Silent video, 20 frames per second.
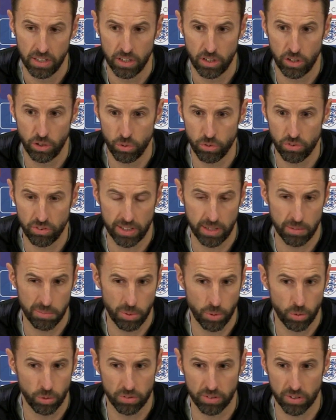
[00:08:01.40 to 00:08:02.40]
hugely
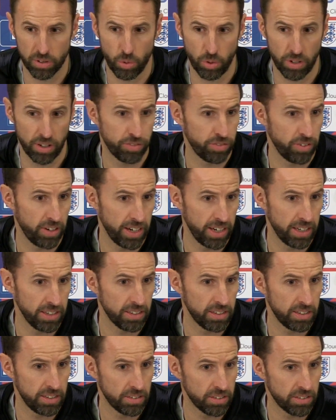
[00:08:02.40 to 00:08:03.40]
important qualifier
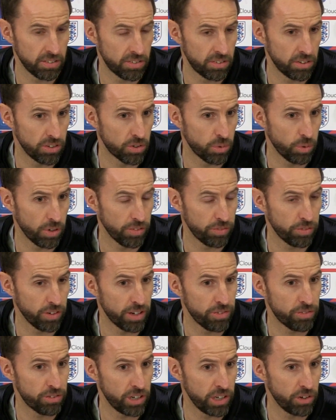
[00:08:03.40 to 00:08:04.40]
uh, to
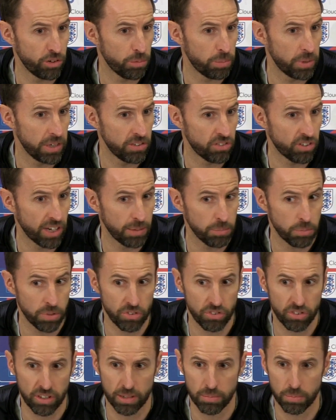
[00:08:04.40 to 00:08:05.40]
qualify for a European
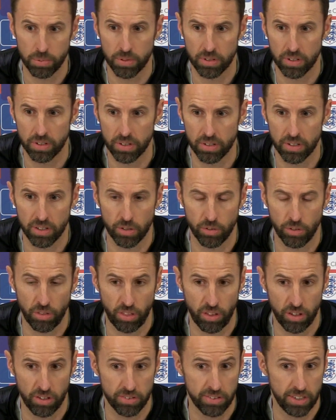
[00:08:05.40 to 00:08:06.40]
Championship uh, on
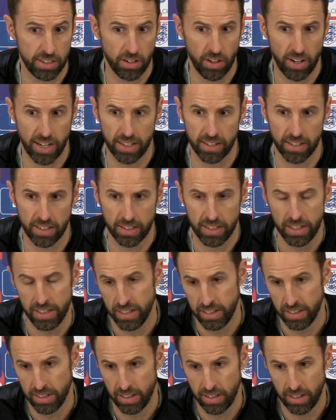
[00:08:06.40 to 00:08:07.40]
Thursday night.
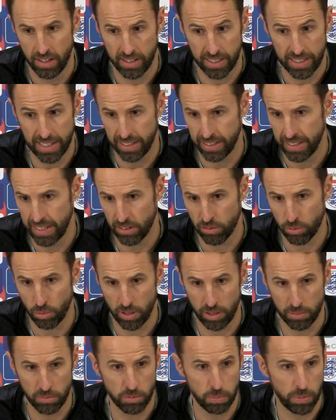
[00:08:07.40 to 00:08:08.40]
Again, that's
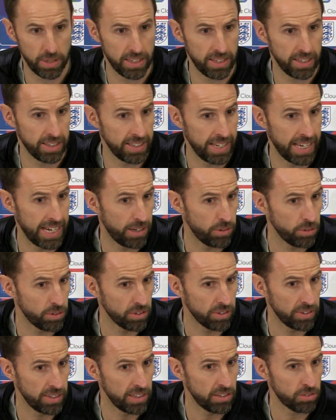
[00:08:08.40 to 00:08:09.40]
why I'm speaking now
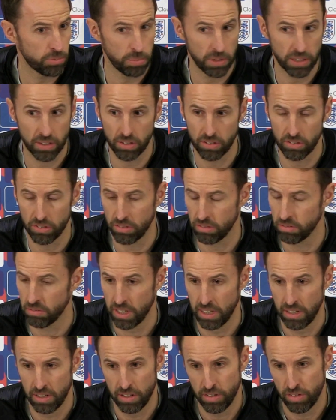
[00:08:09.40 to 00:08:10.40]
on this because
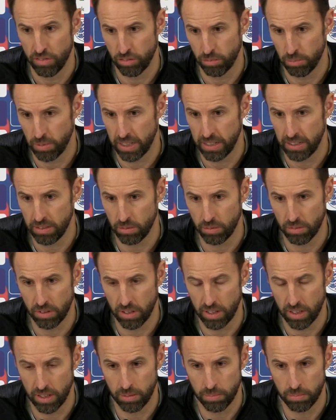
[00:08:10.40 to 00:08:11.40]
for me,
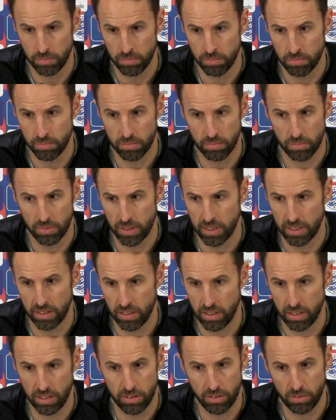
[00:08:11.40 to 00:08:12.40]
um, it,
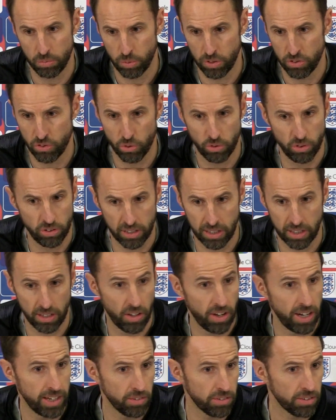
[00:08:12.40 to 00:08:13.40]
it, we're drawing a
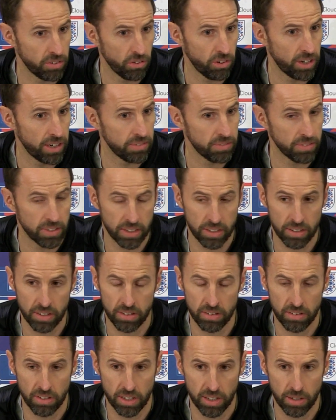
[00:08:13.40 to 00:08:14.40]
line under it
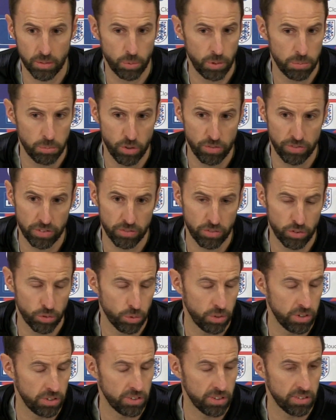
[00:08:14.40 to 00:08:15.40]
and uh, we're moving
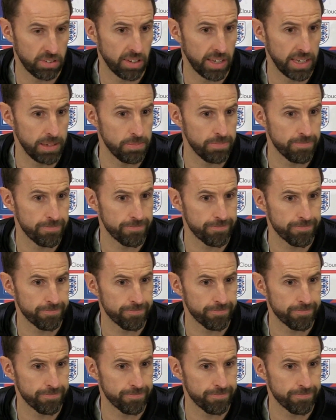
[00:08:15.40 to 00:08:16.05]
forward as a team.